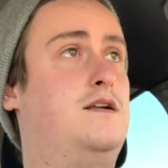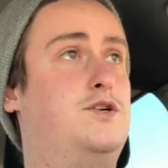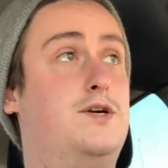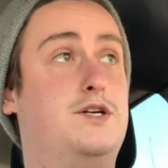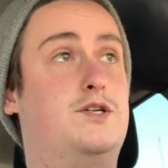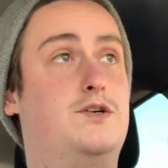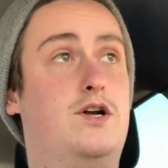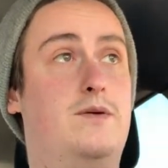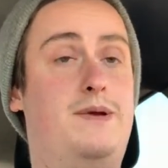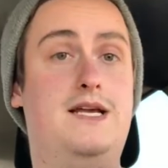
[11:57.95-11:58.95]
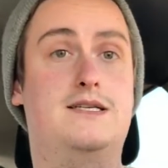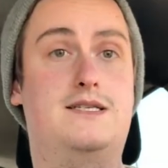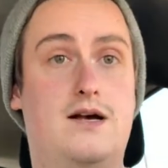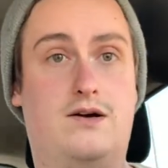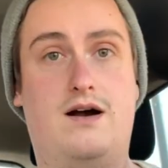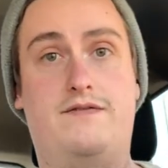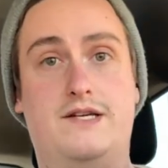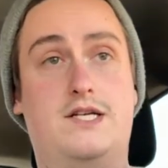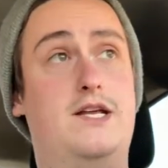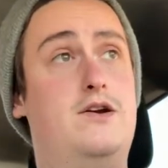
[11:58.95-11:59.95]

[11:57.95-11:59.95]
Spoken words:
traditional European style coffee. So they don't